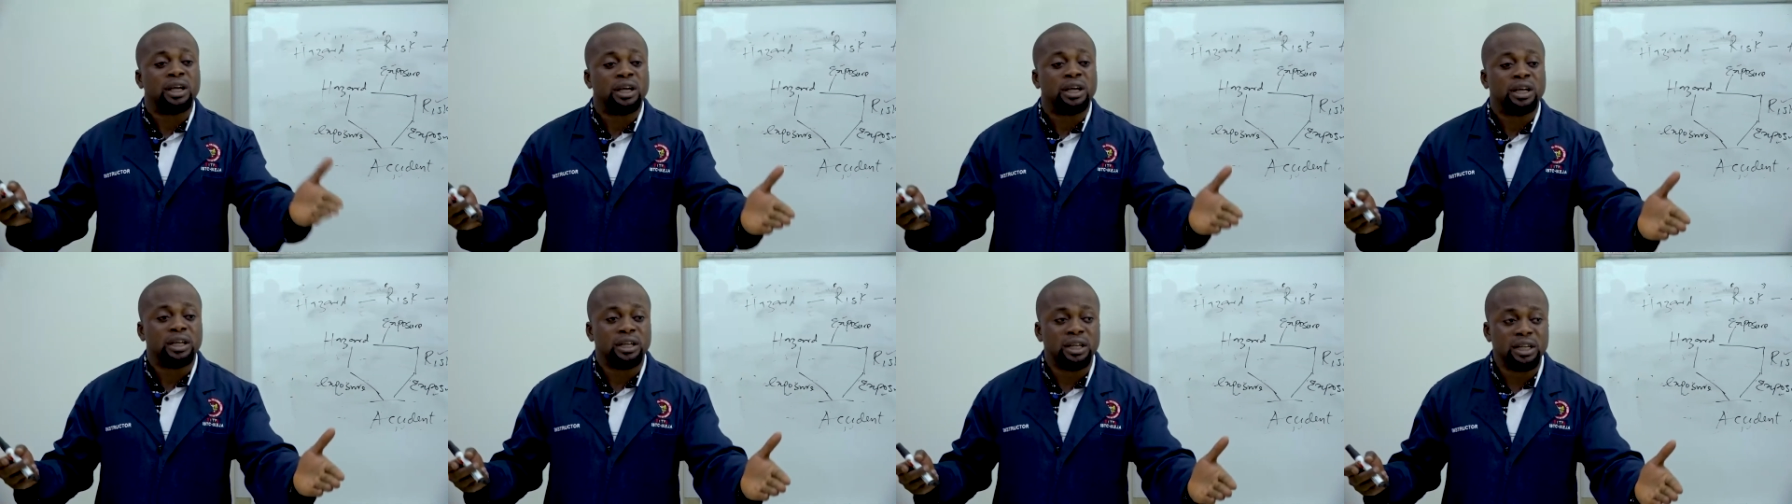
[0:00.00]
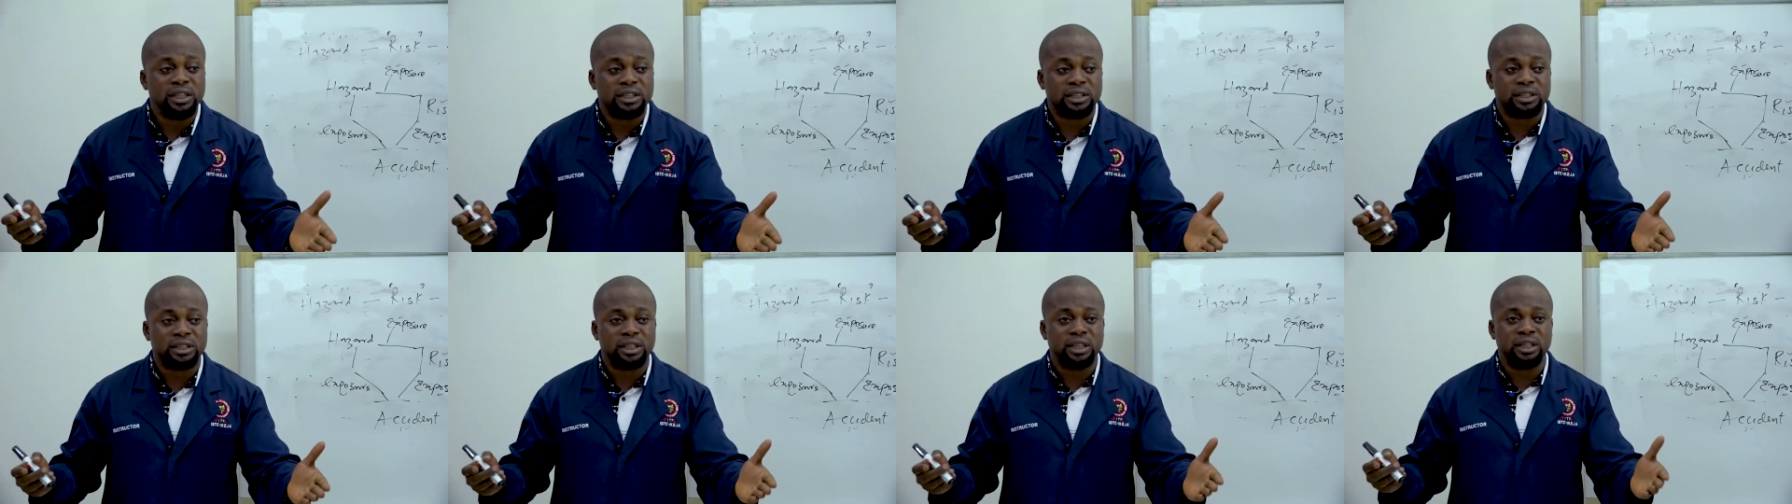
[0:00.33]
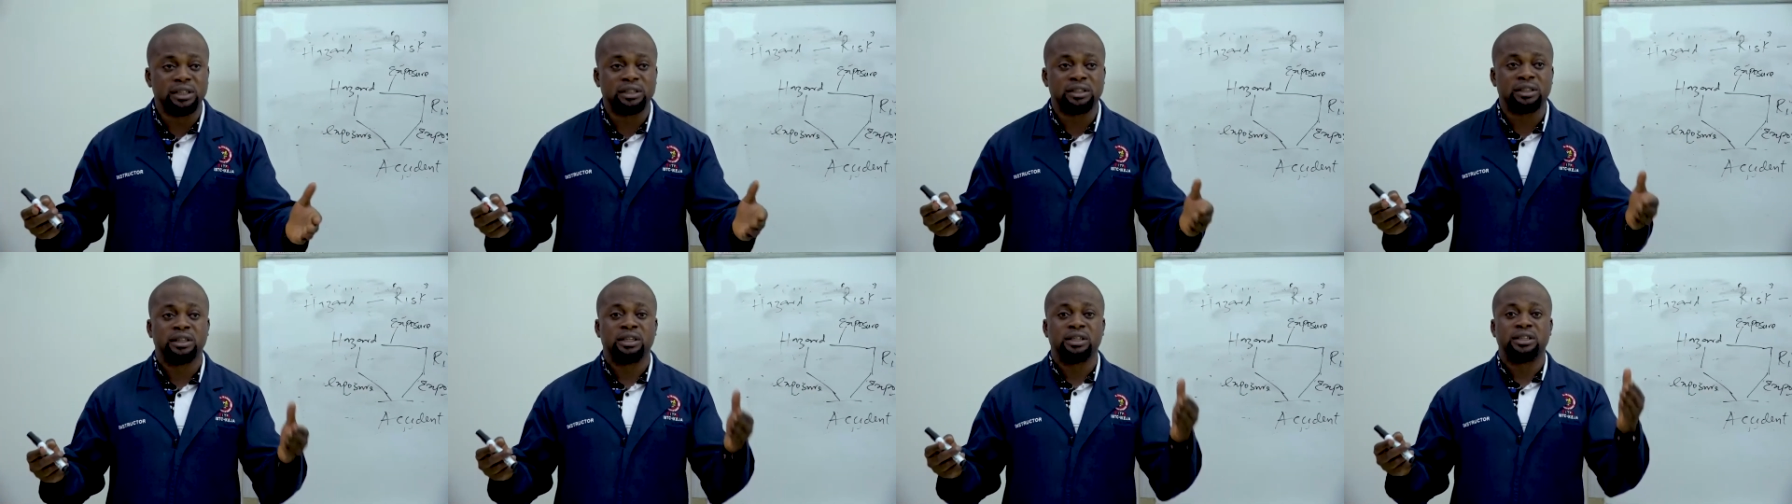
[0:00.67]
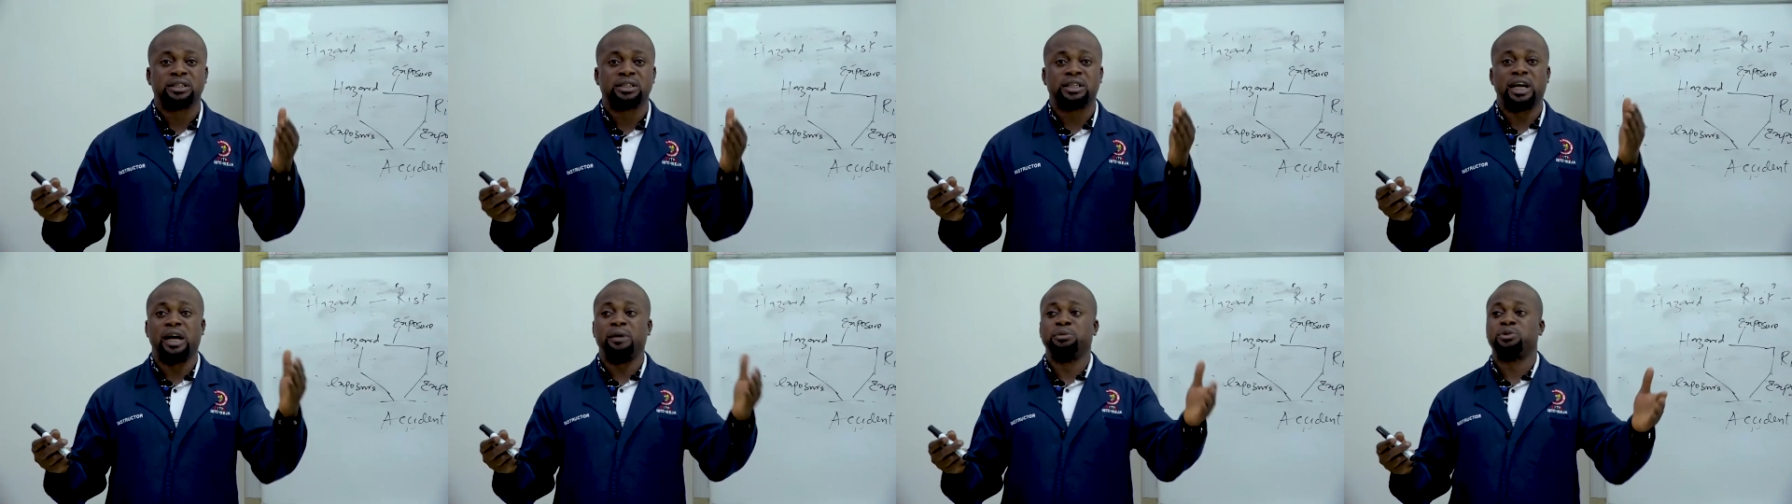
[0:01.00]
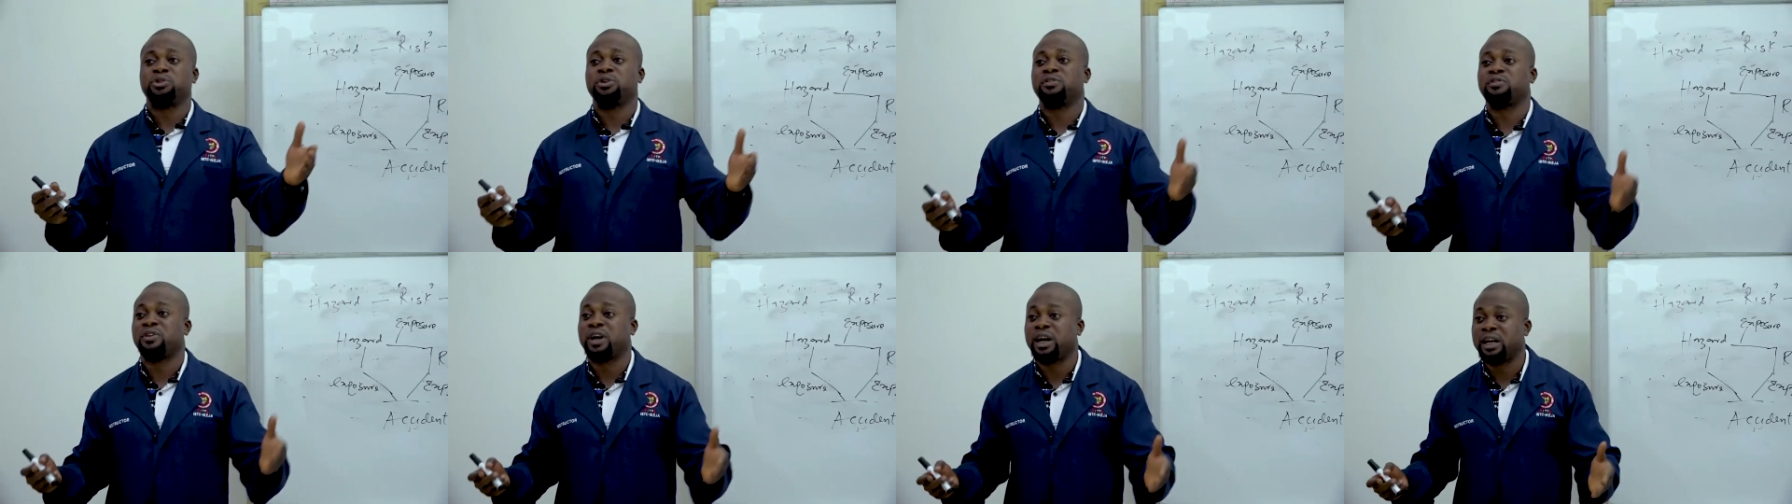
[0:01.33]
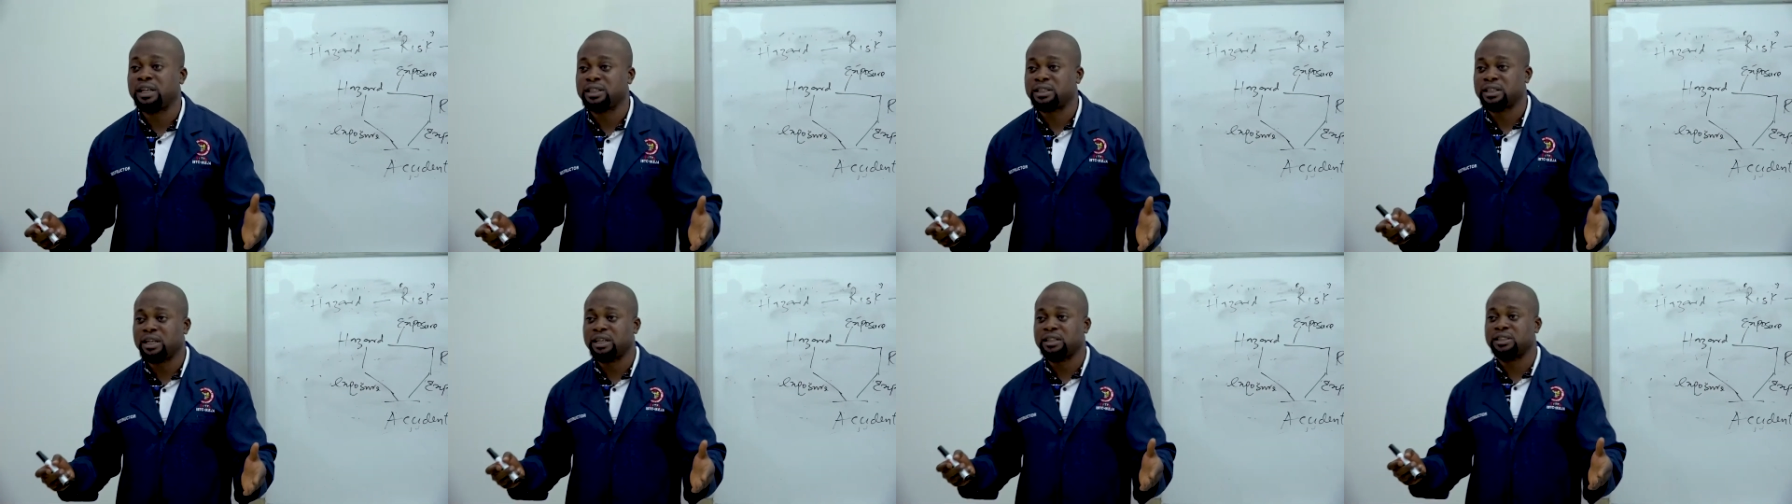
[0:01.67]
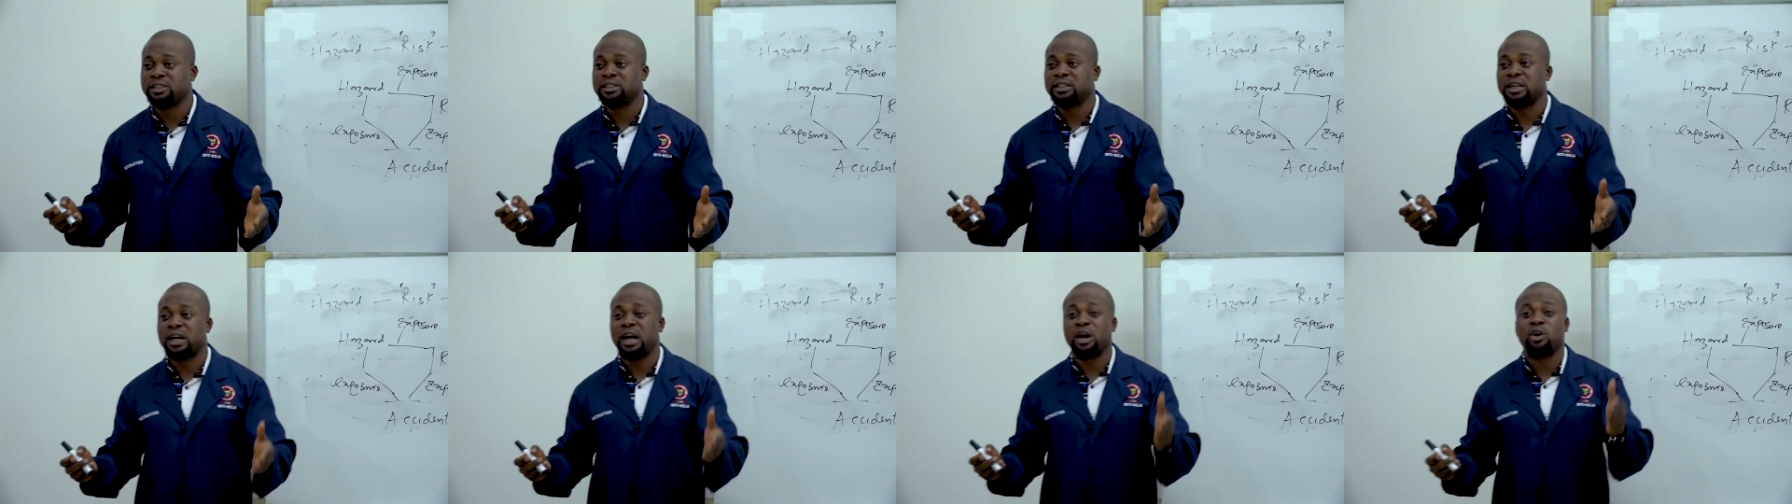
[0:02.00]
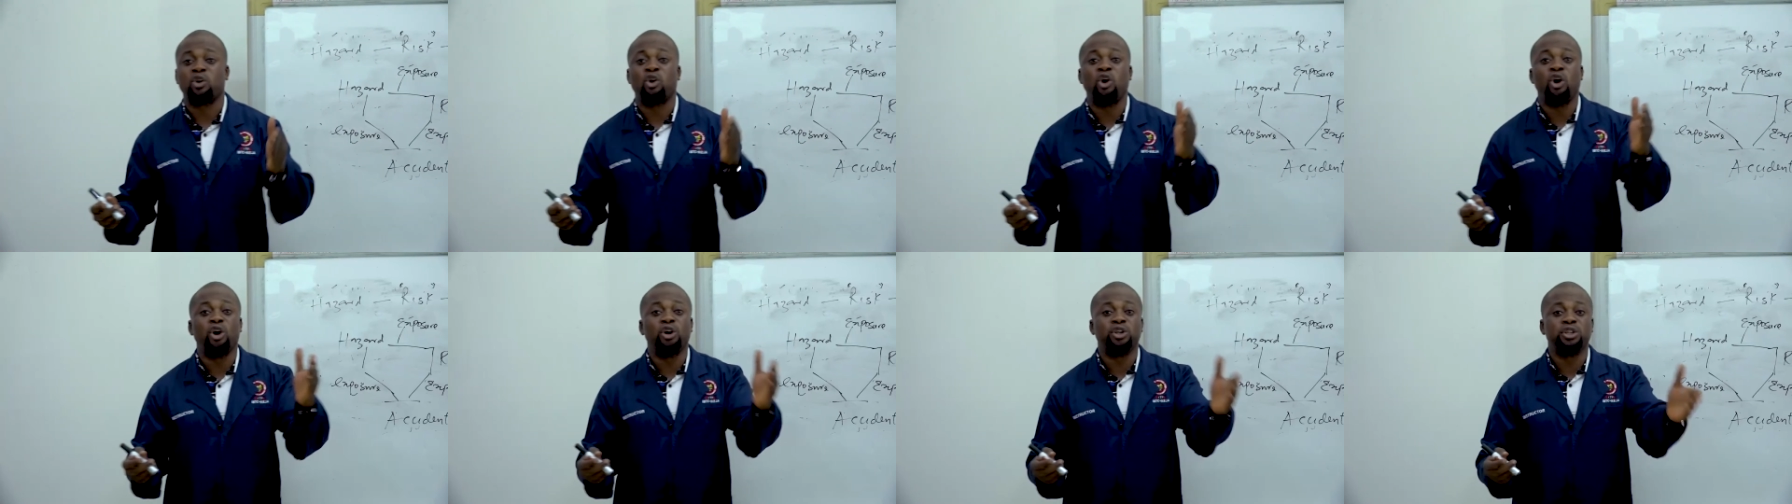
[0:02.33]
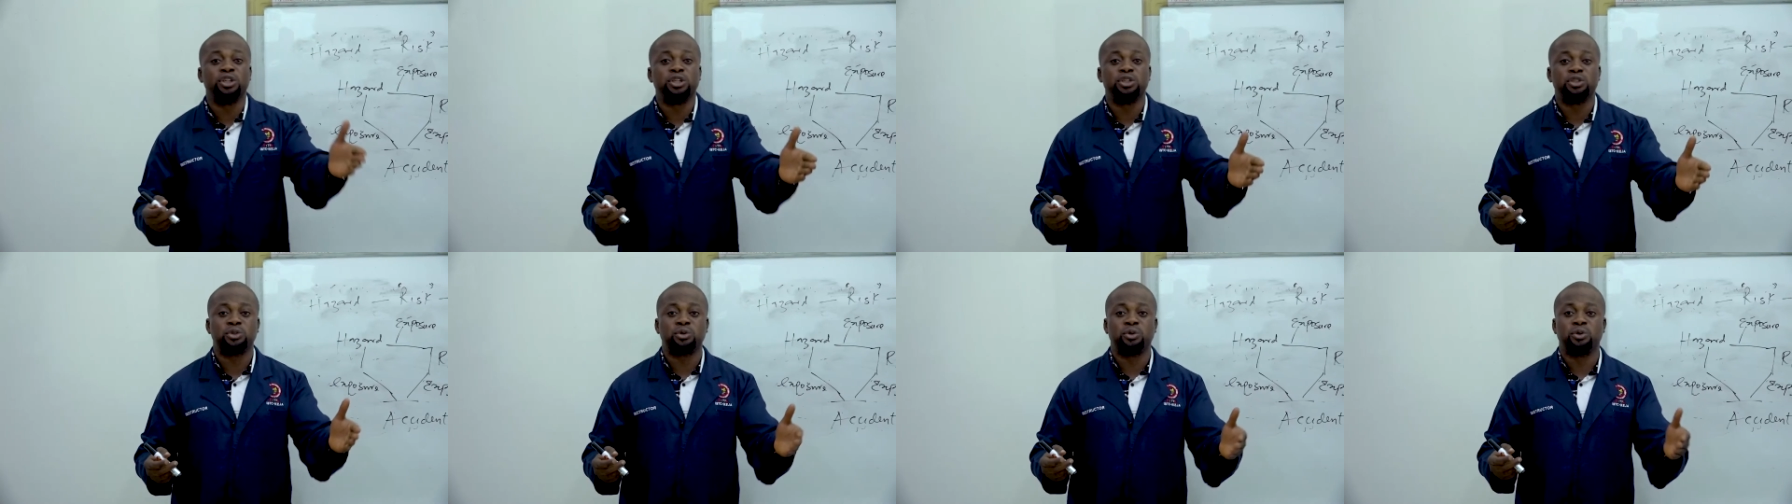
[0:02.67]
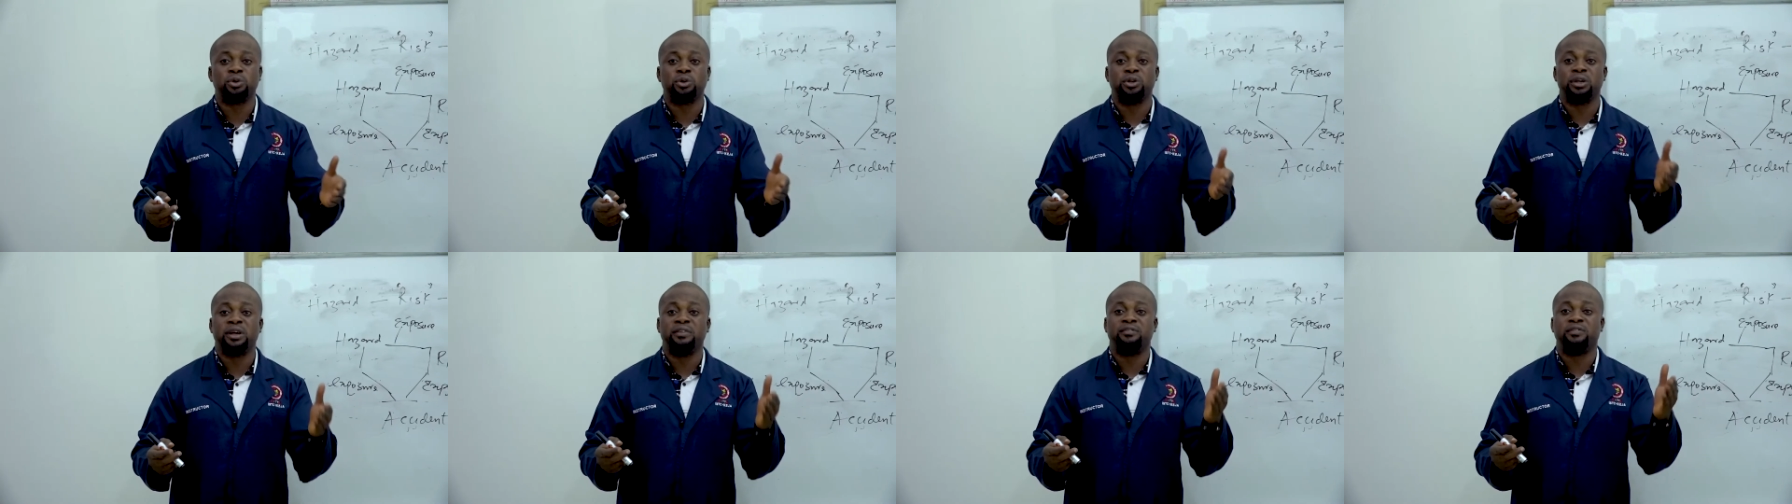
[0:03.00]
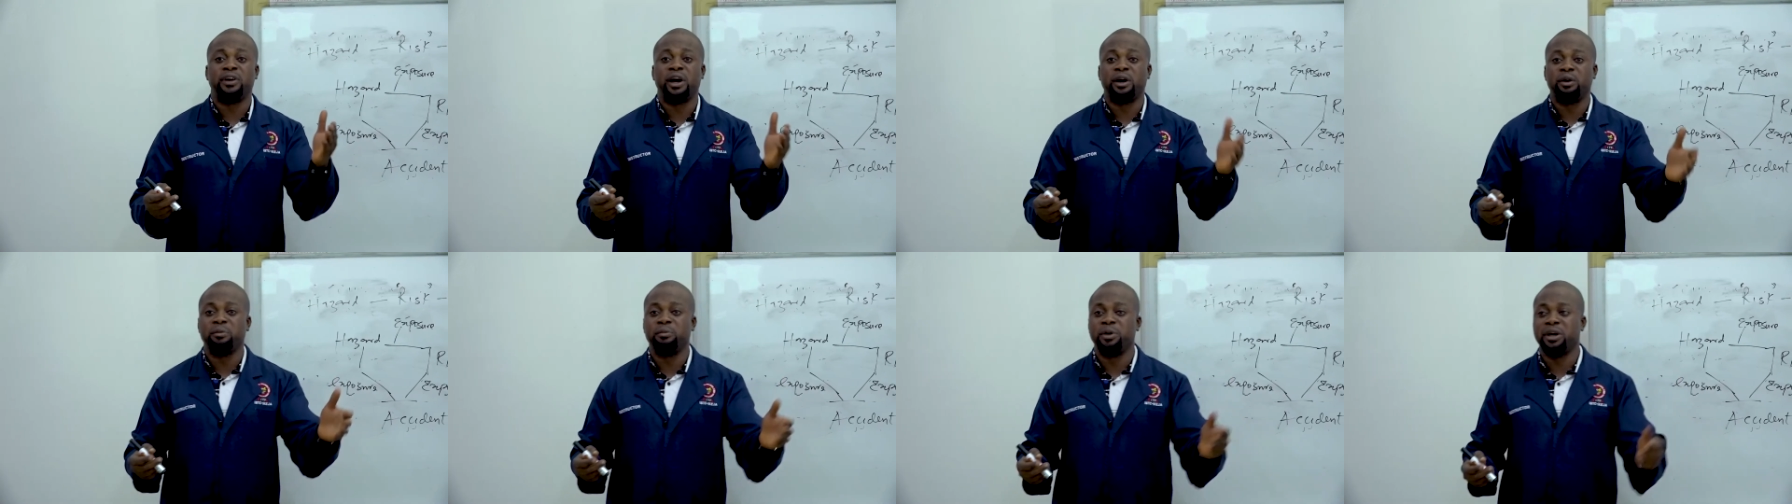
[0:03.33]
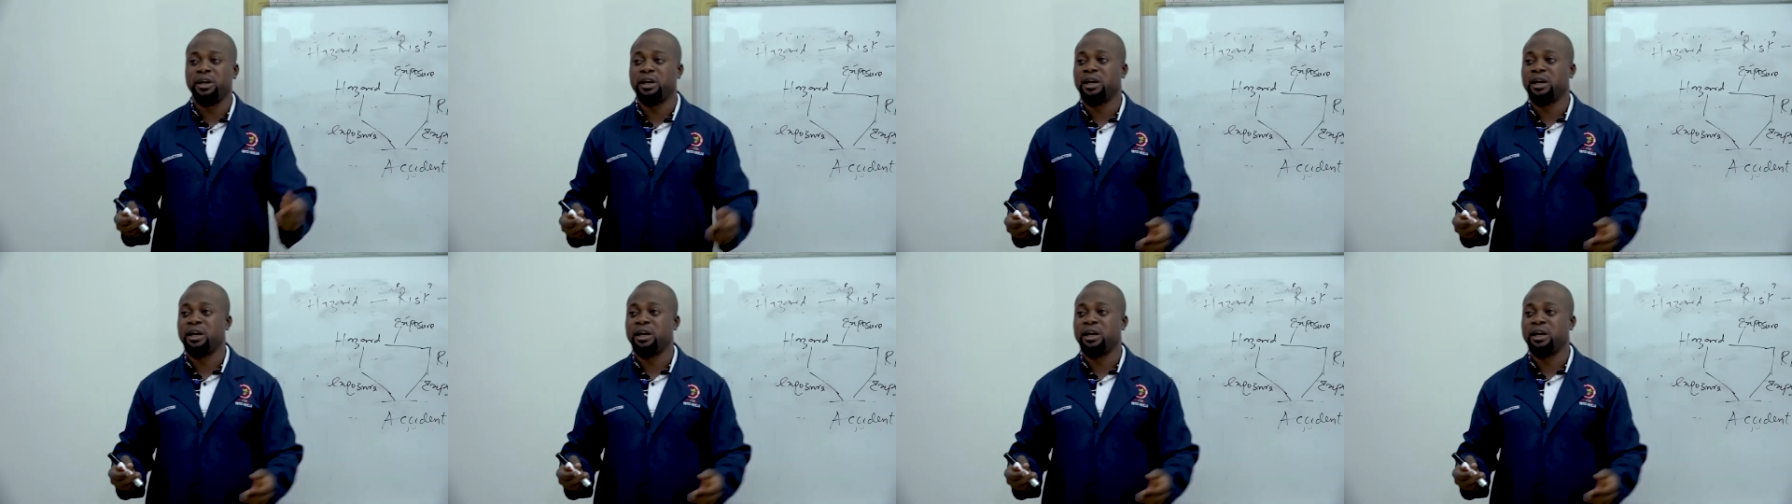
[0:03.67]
listing types of hazards according to the environment,